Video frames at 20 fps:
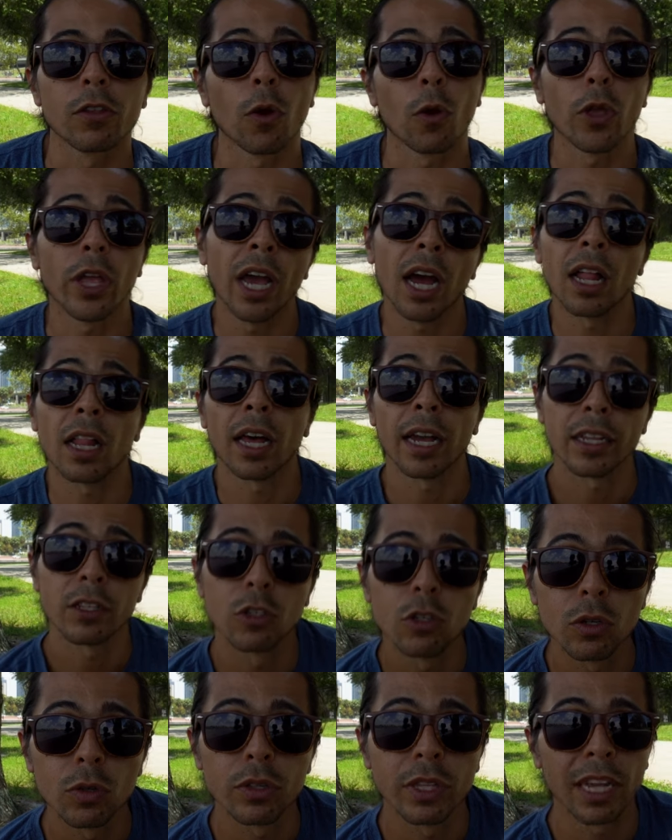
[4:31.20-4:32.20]
So yeah, like,
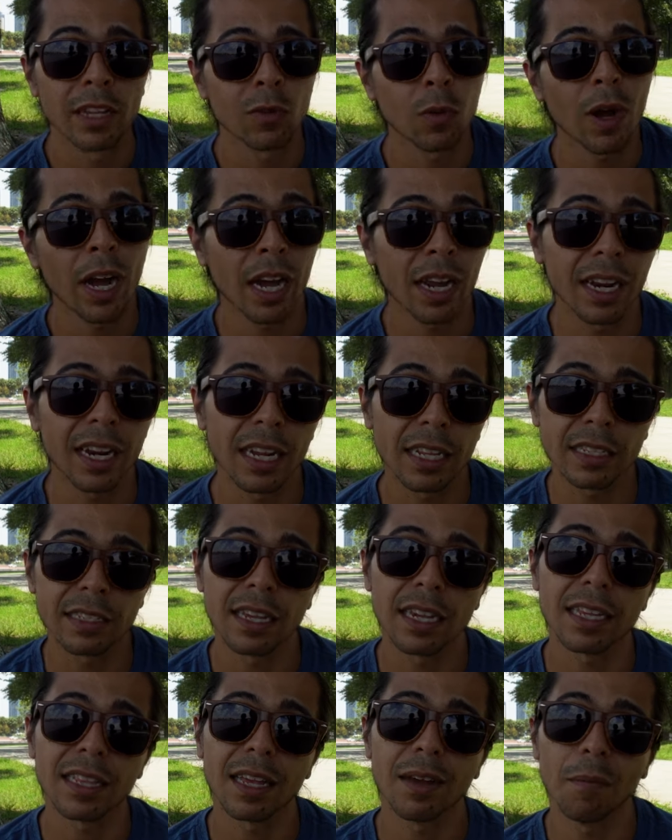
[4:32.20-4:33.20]
dude, that's why I didn't
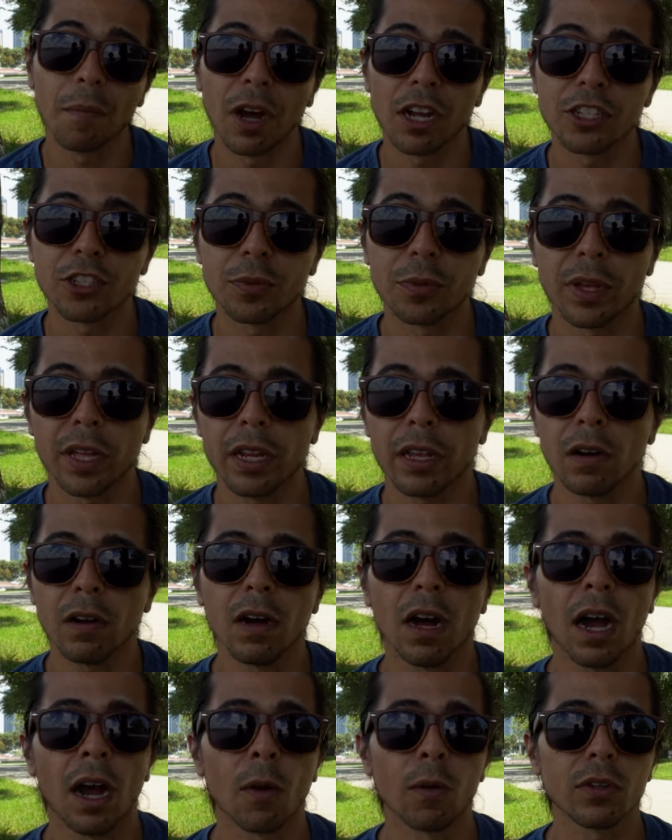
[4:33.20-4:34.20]
take that much video.
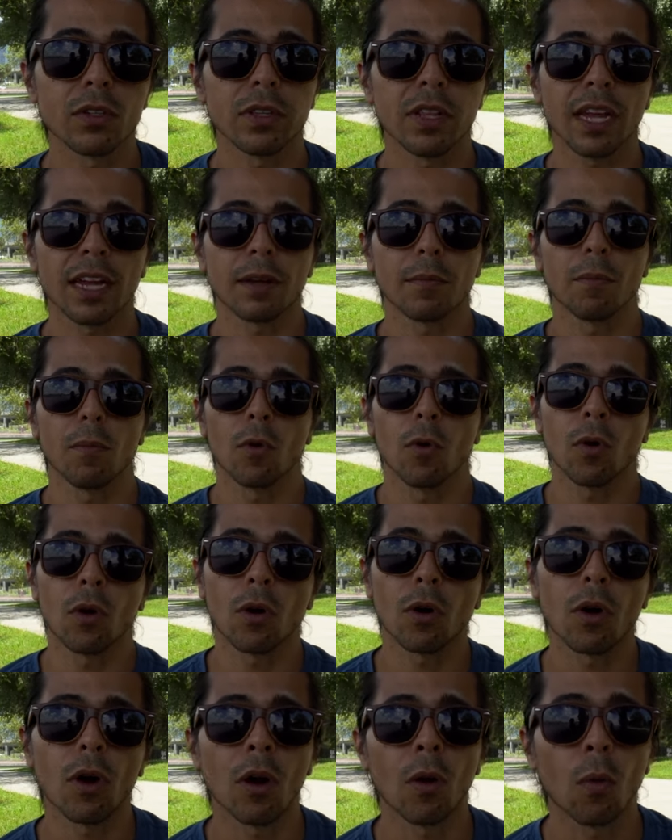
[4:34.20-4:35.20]
I was like
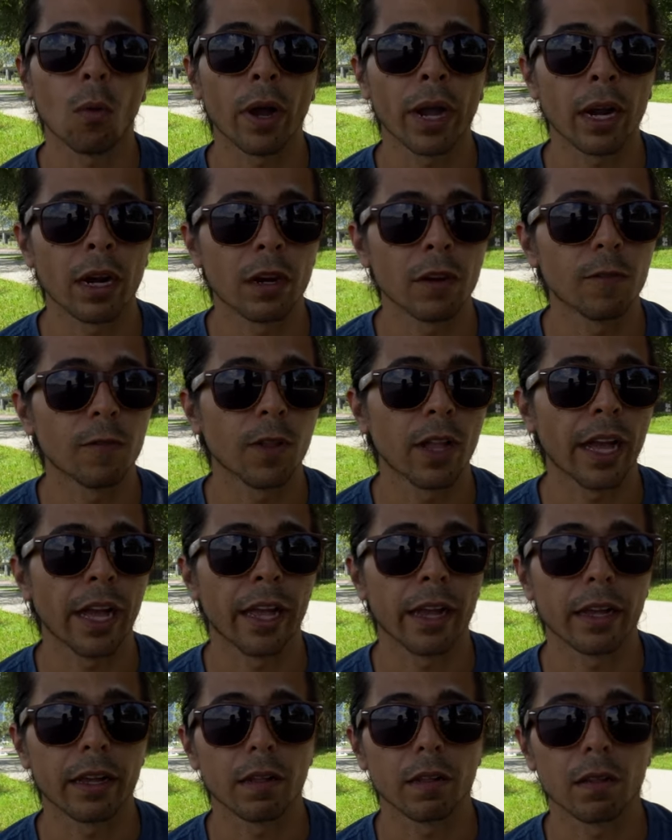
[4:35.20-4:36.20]
more aware of
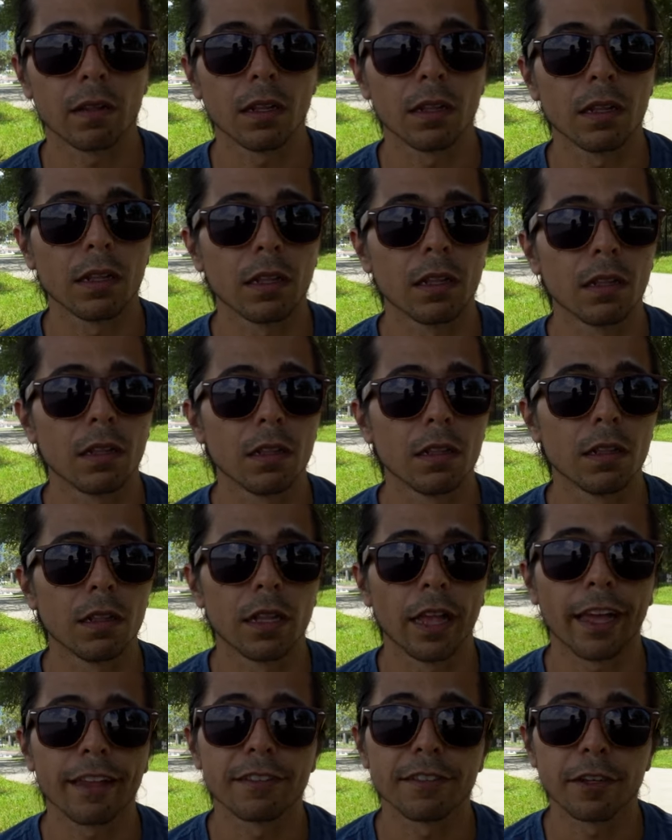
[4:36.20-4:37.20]
like
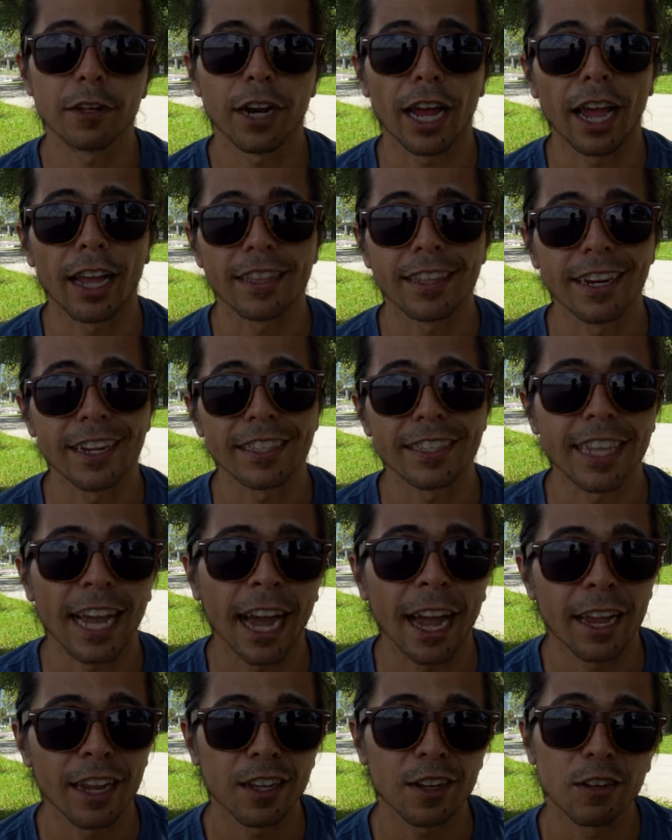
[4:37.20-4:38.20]
Leslie and I didn't
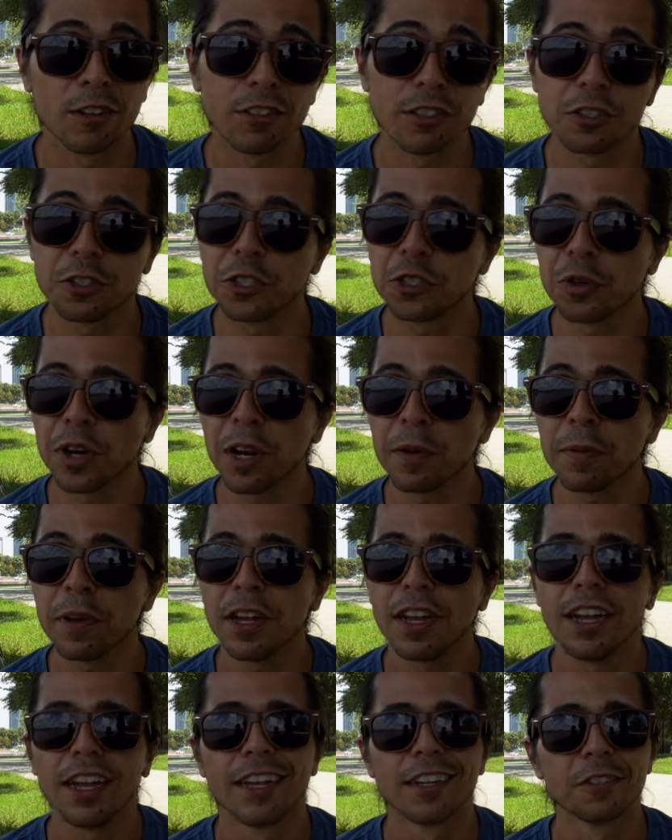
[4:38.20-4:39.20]
die on this trip.
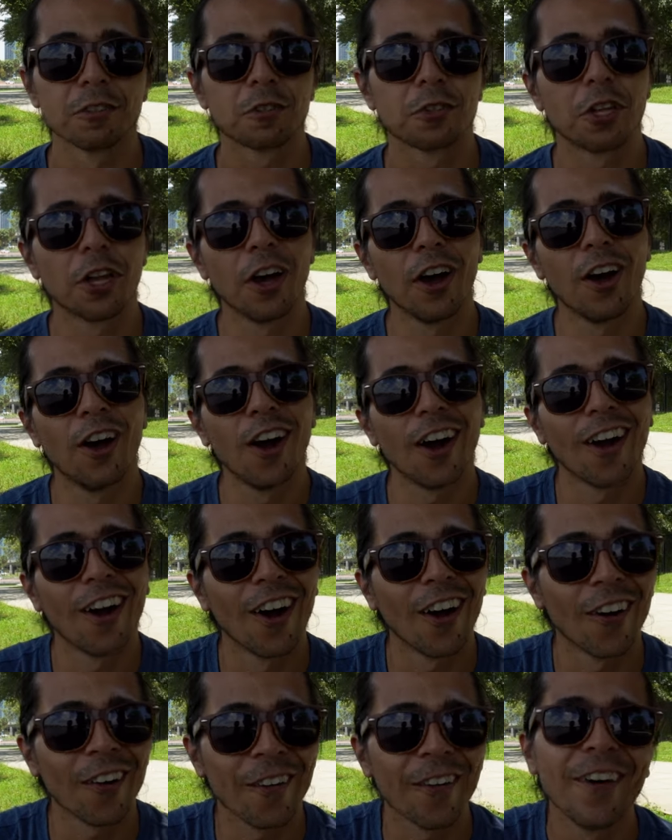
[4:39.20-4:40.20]

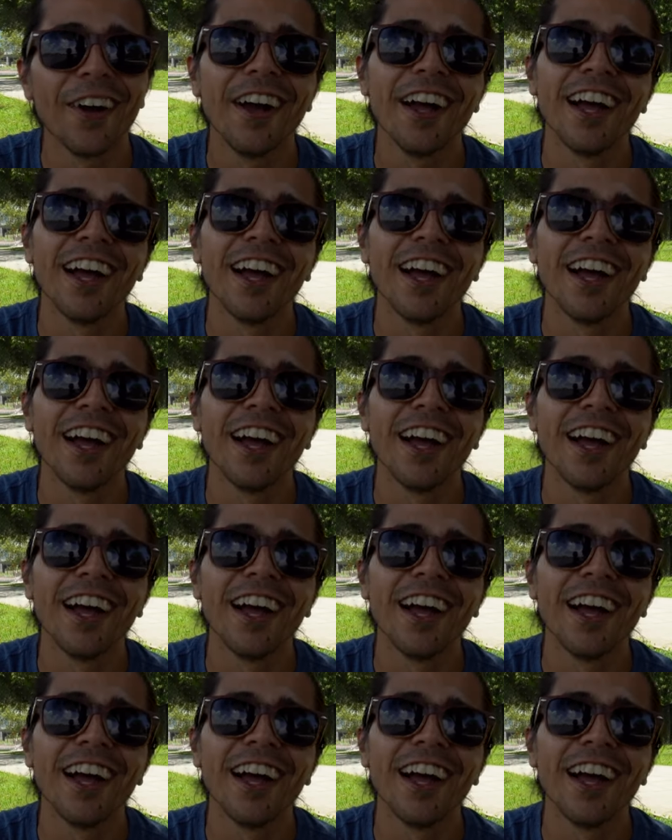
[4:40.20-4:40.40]
So